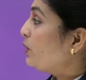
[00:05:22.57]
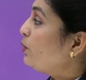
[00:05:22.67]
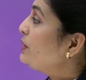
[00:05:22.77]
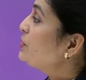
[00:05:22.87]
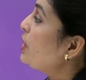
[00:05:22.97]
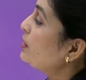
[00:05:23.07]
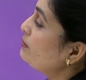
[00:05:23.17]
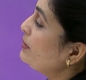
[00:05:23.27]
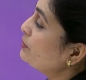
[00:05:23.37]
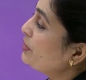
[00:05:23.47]
We'll talk
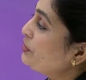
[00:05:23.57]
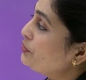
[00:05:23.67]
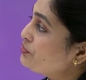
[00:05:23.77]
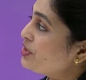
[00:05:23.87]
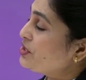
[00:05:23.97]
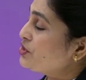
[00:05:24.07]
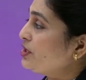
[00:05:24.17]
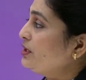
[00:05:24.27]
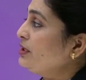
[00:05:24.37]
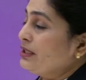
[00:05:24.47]
about the nutrition,